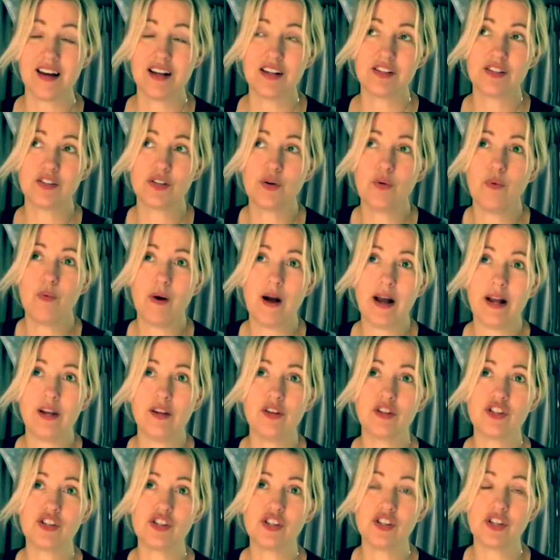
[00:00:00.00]
so why
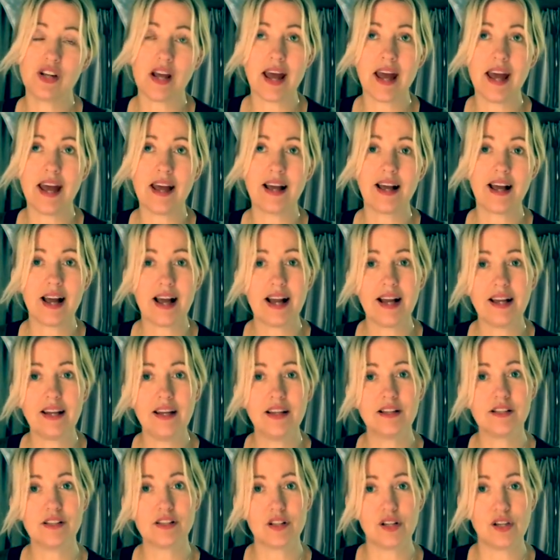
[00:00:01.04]
not share
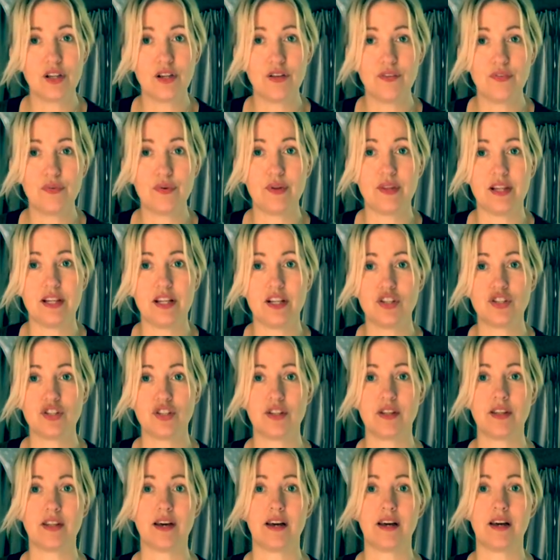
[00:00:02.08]
kindness and love with each
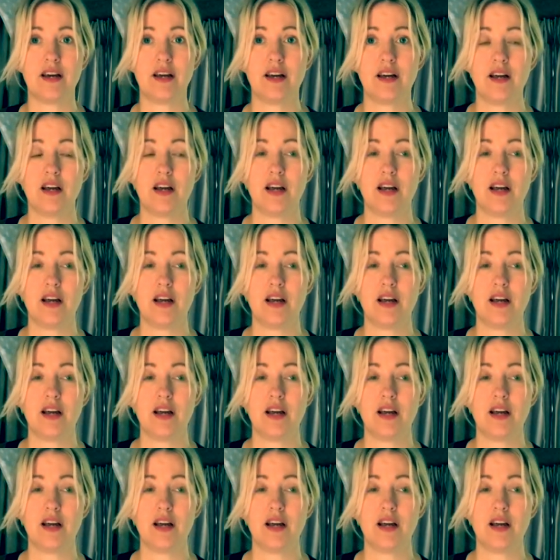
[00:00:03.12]
other?